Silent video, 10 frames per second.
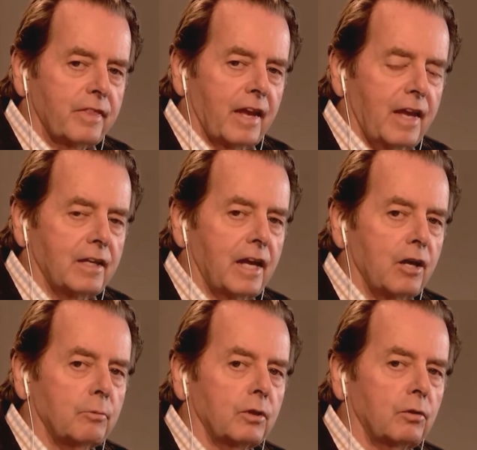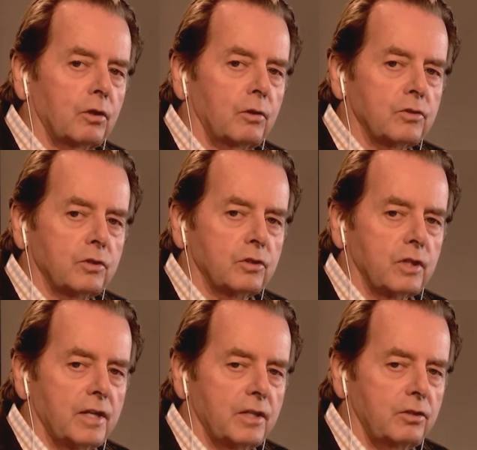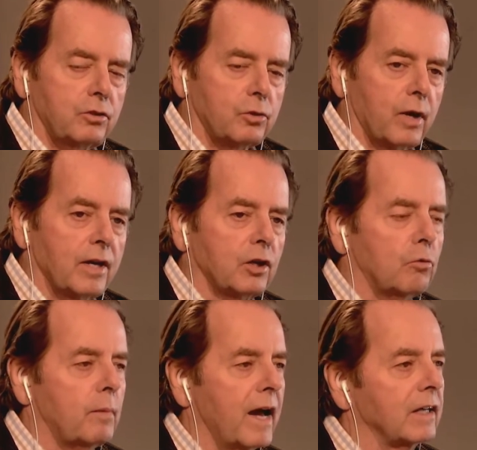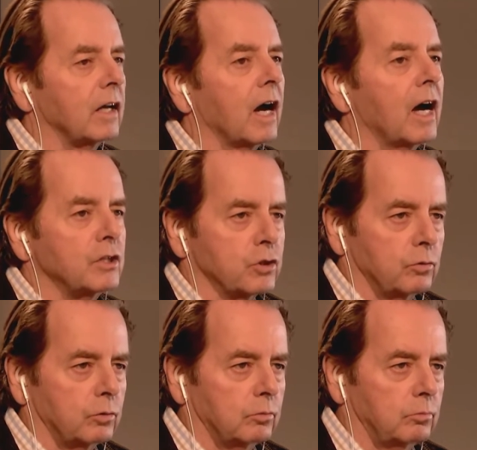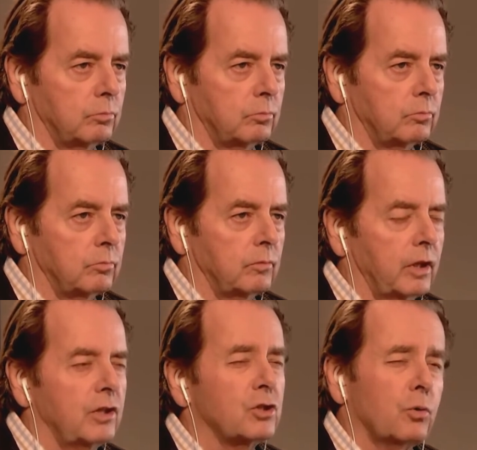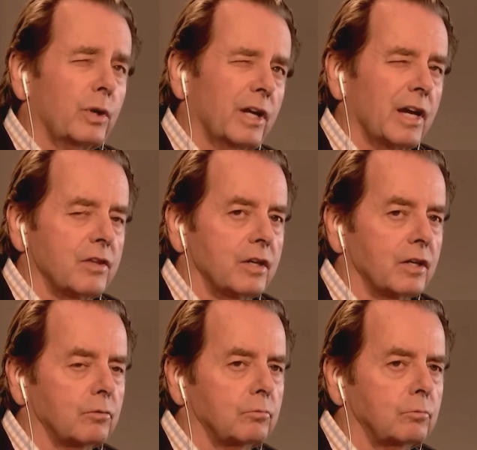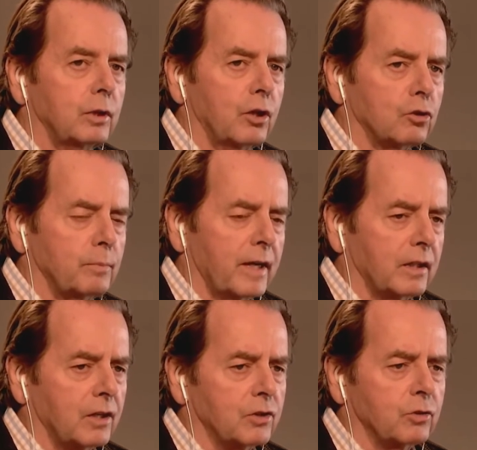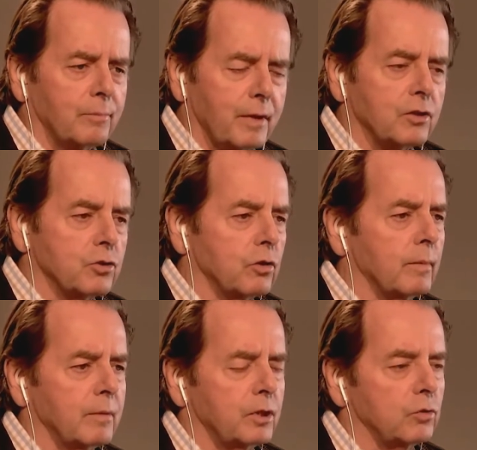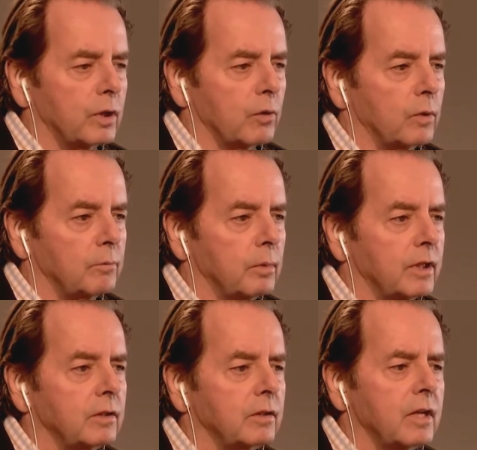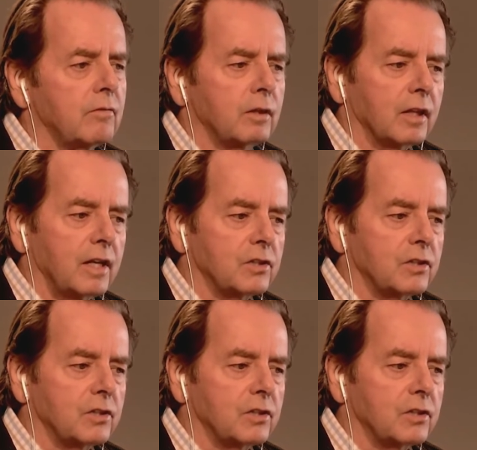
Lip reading: And Cameron Crowe has decided to try to go back to high school. He's 20, I think, when he goes back to high school. I'm not sure. It might be 21. But nevertheless,